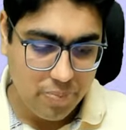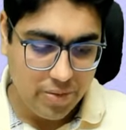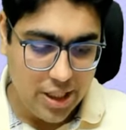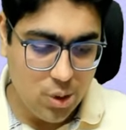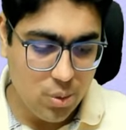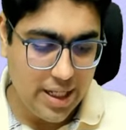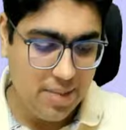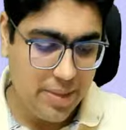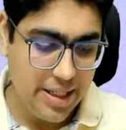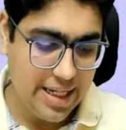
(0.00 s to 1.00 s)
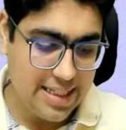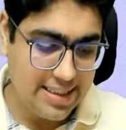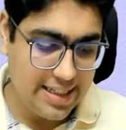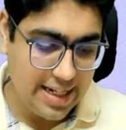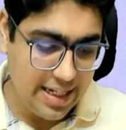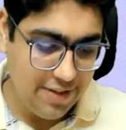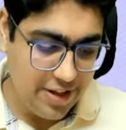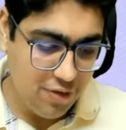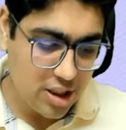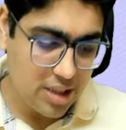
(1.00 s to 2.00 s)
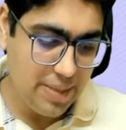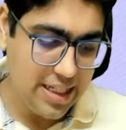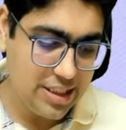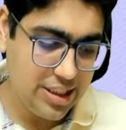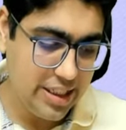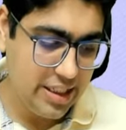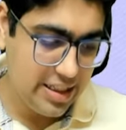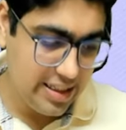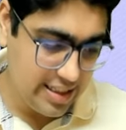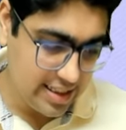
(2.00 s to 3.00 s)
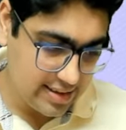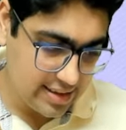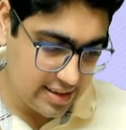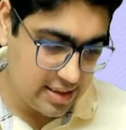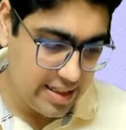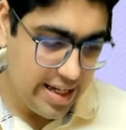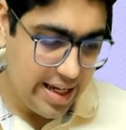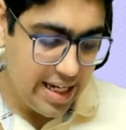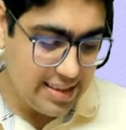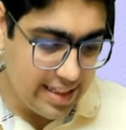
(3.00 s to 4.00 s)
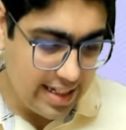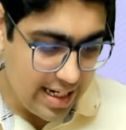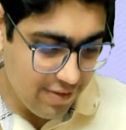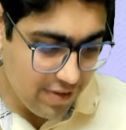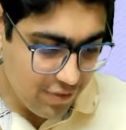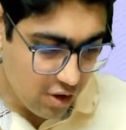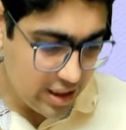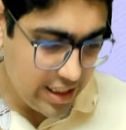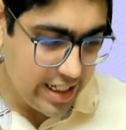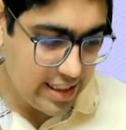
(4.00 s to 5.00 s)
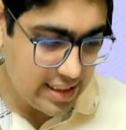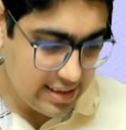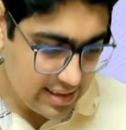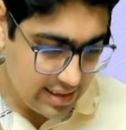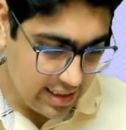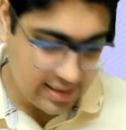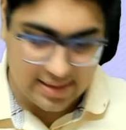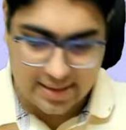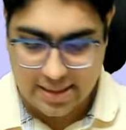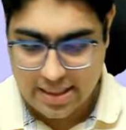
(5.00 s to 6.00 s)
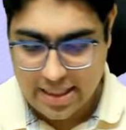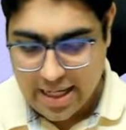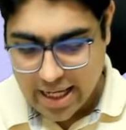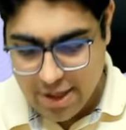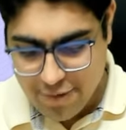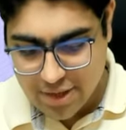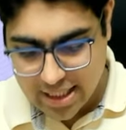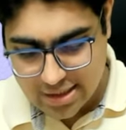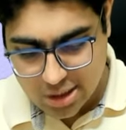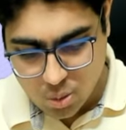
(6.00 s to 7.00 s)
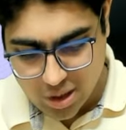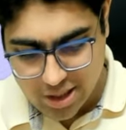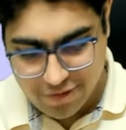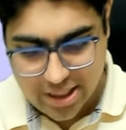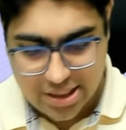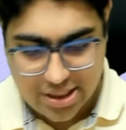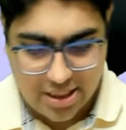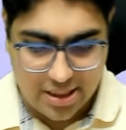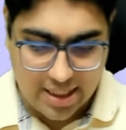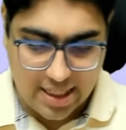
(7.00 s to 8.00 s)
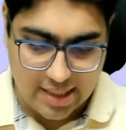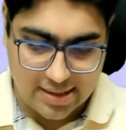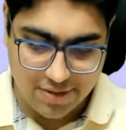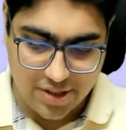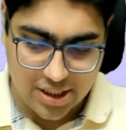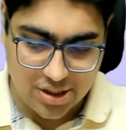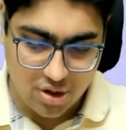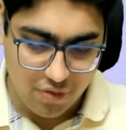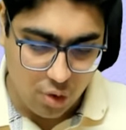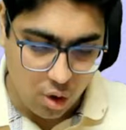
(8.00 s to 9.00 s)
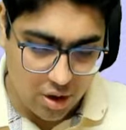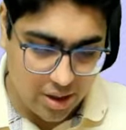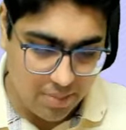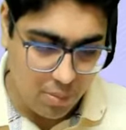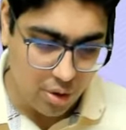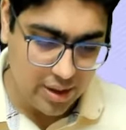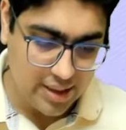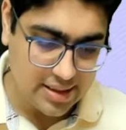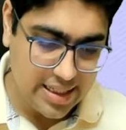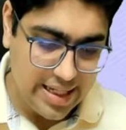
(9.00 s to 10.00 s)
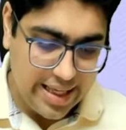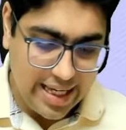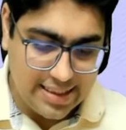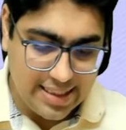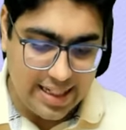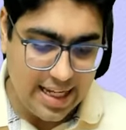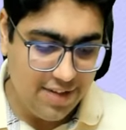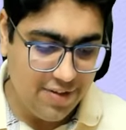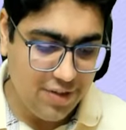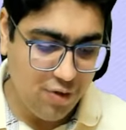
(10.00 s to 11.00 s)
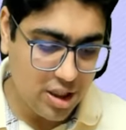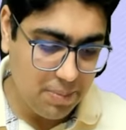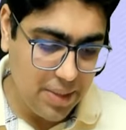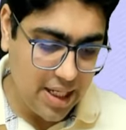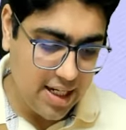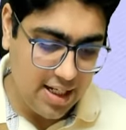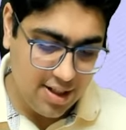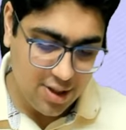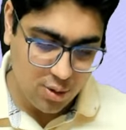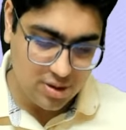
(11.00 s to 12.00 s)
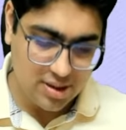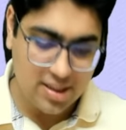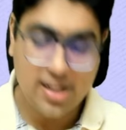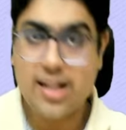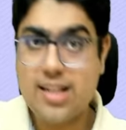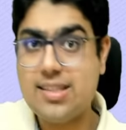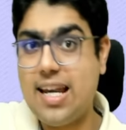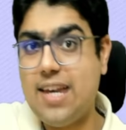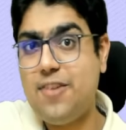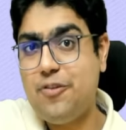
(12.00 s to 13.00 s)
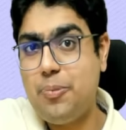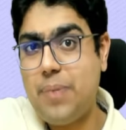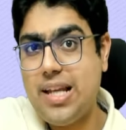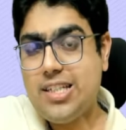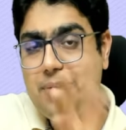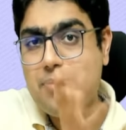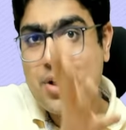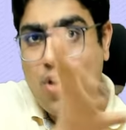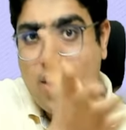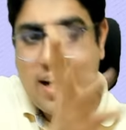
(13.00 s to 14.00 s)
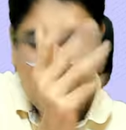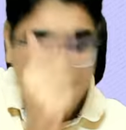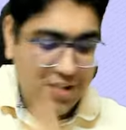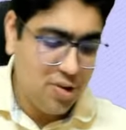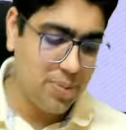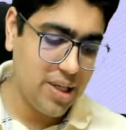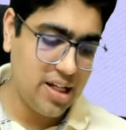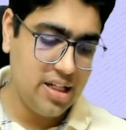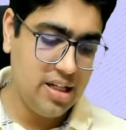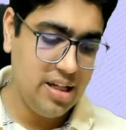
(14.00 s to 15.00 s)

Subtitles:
You tell me, is it relevant for the balance sheet? Yes, sir. Is it relevant for the debtors? Yes, sir. If there is a qualification in the classification of long-term borrowings, is it relevant for the P&L? No, sir. It is relevant for balance sheet, but not relevant for P&L.